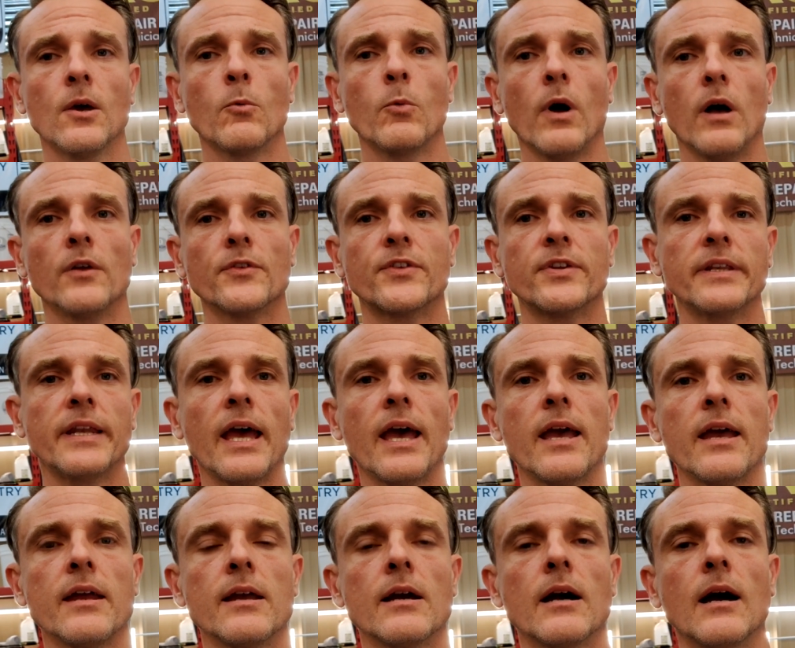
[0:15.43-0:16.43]
Well,
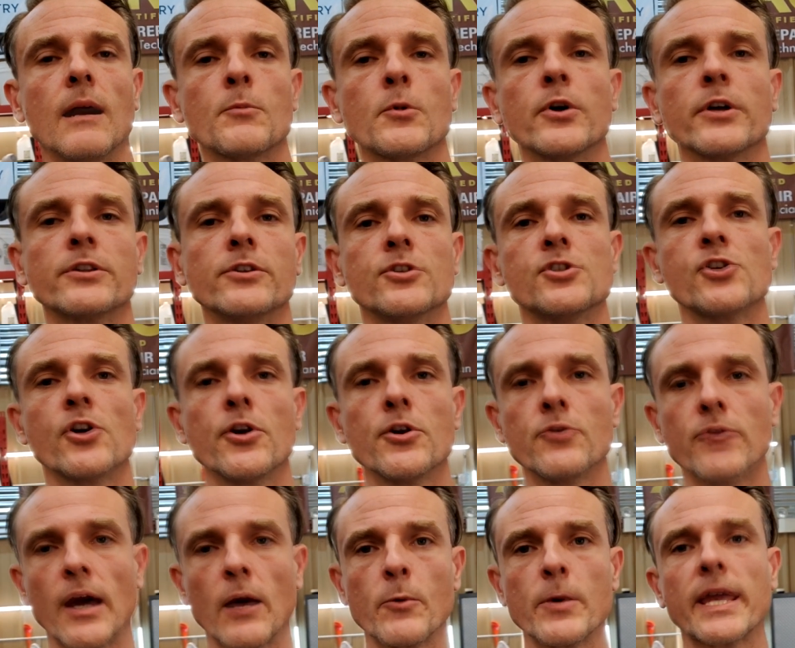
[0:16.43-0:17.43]
today I'm going to show
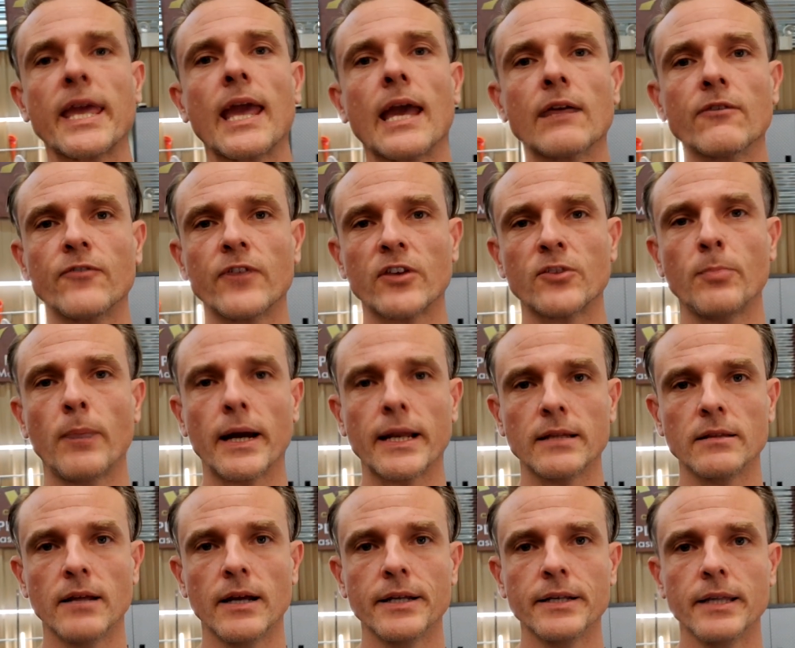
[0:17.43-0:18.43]
you that we can fix
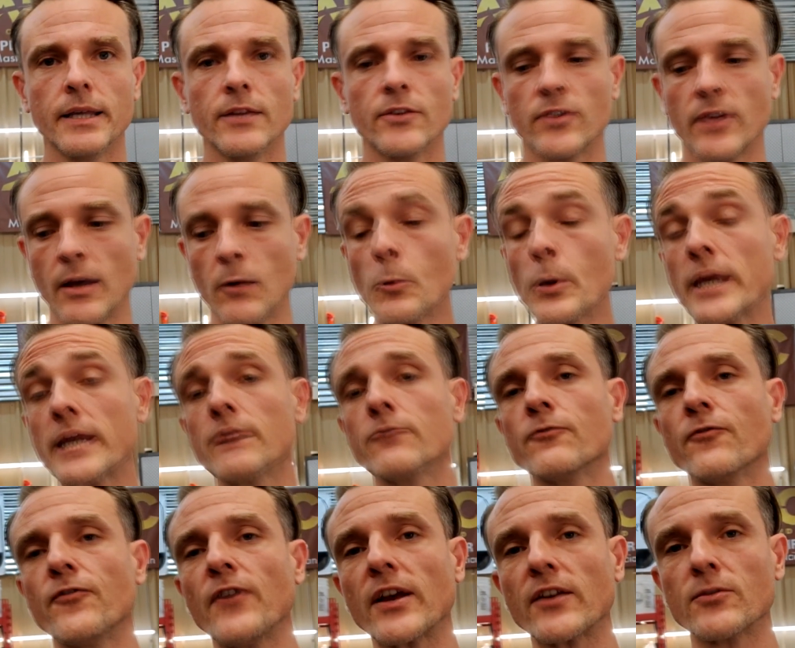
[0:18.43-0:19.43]
bodyline dents, and we
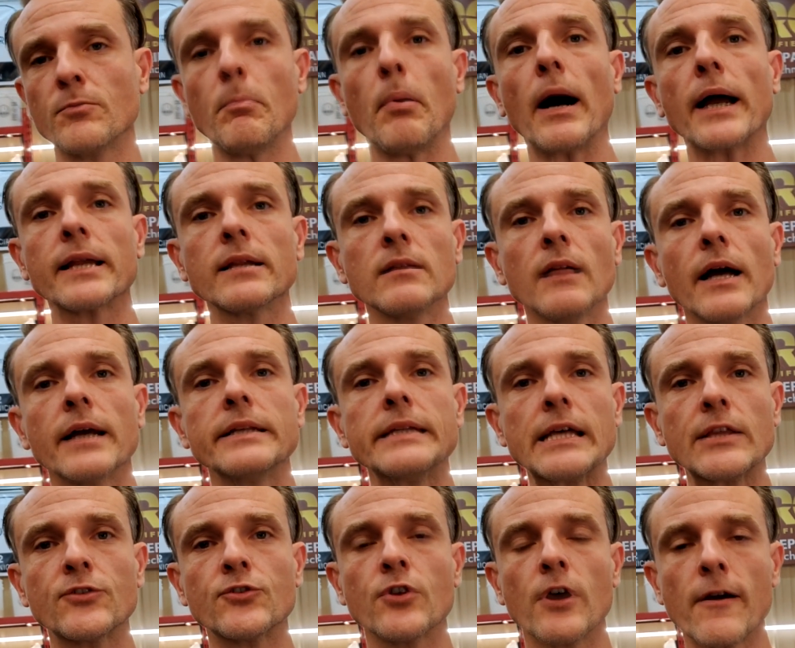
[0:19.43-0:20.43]
can fix bodyline
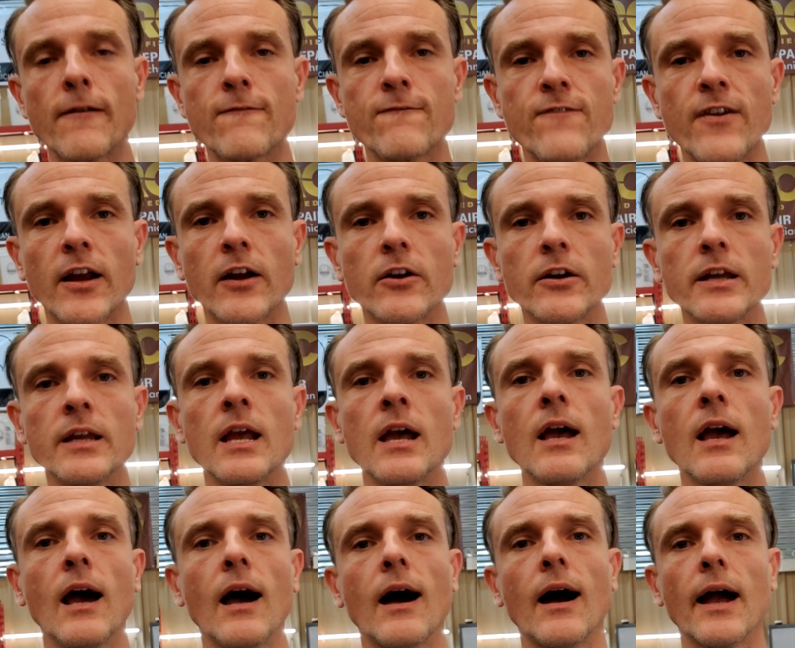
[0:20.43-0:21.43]
dents to a very
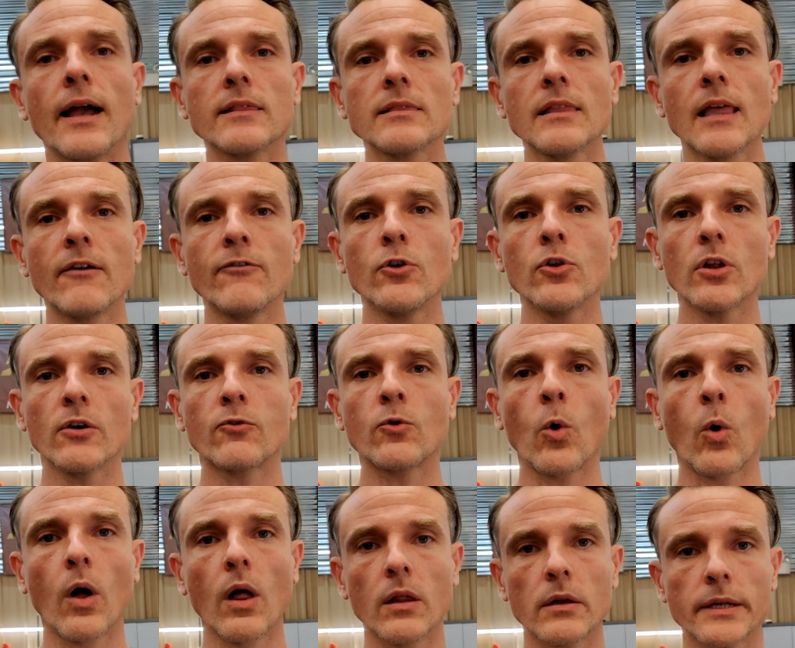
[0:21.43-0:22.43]
high level of
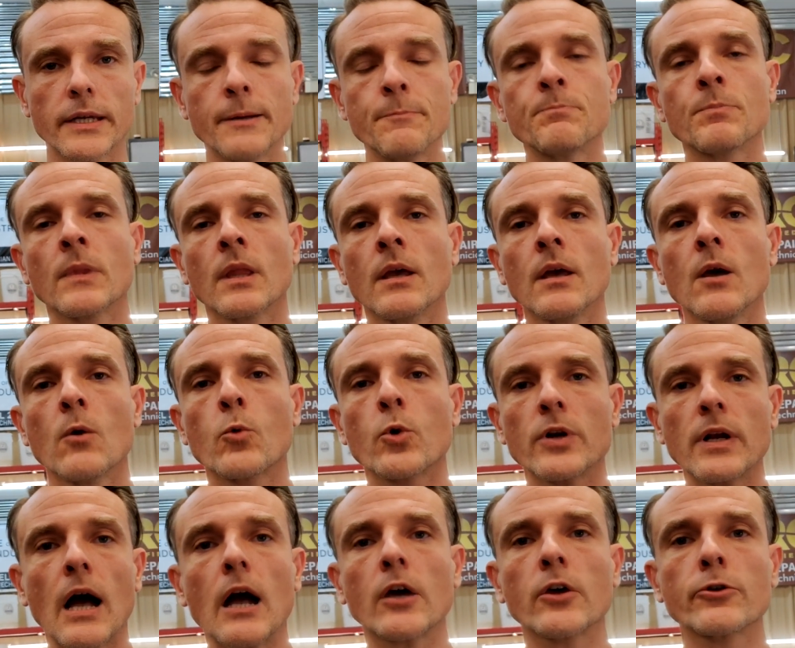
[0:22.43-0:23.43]
quality.
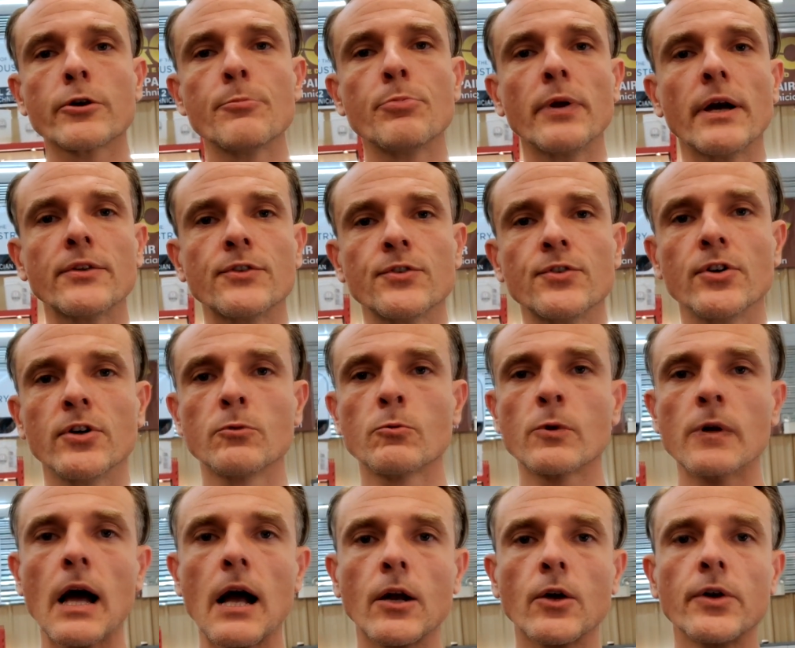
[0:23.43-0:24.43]
We're not going to replace this hood.
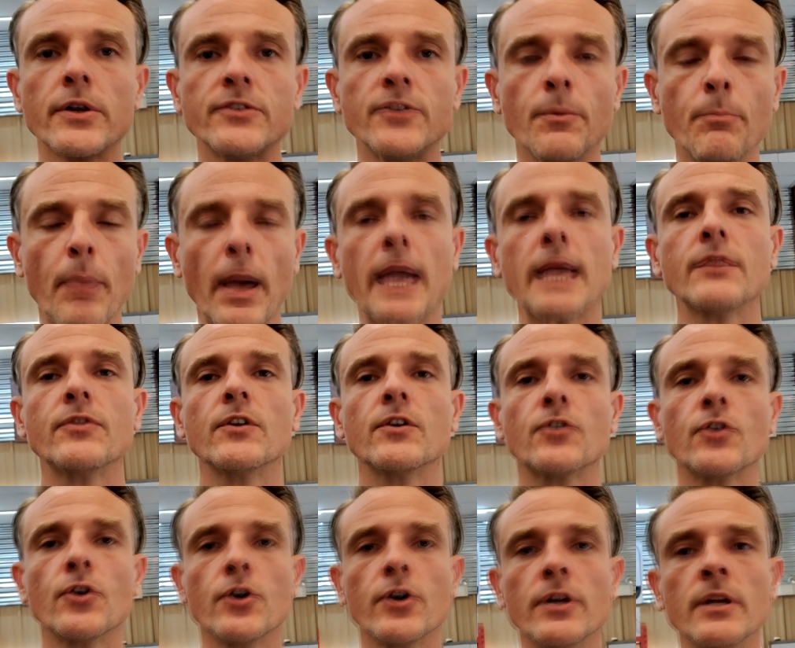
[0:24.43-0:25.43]
We're not going to paint
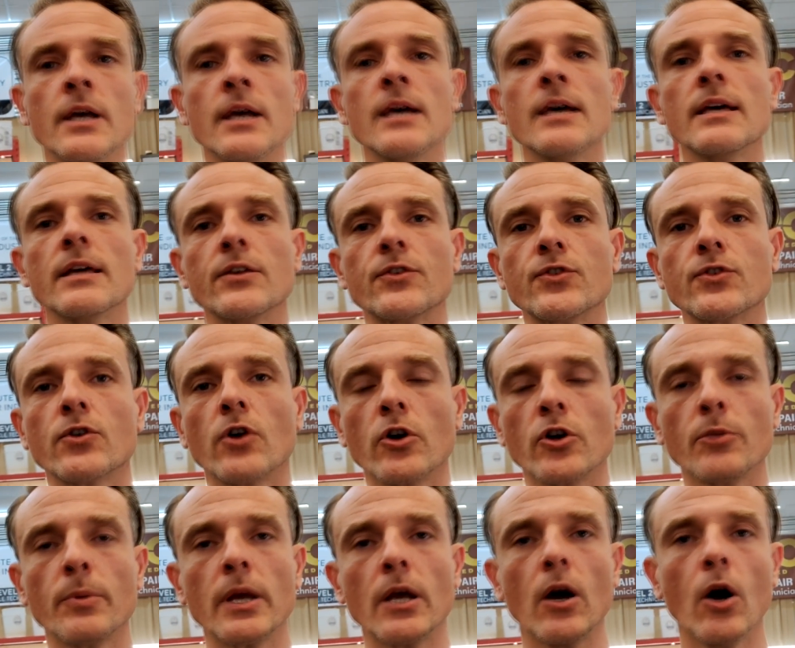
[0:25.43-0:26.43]
this hood. This is
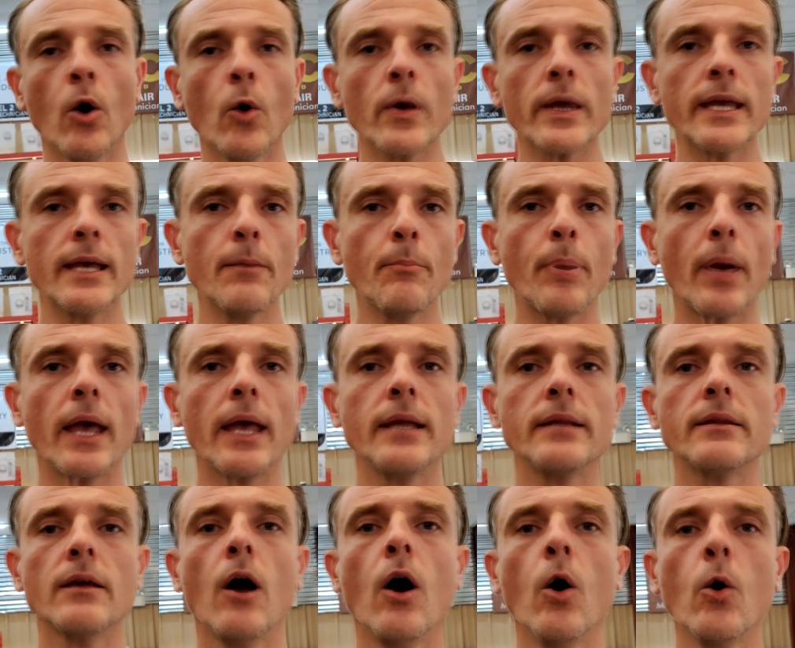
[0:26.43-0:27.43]
going to be OEM
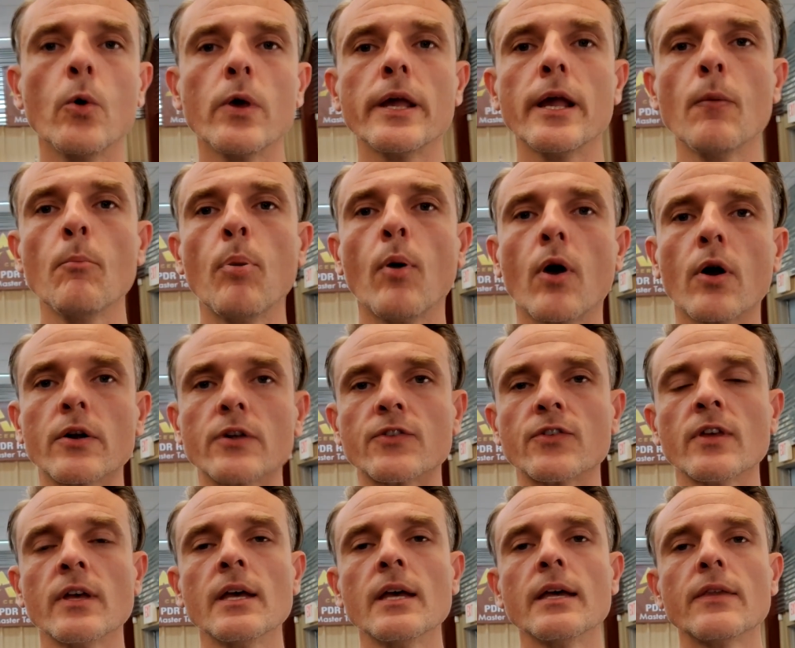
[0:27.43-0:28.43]
paint, OEM parts.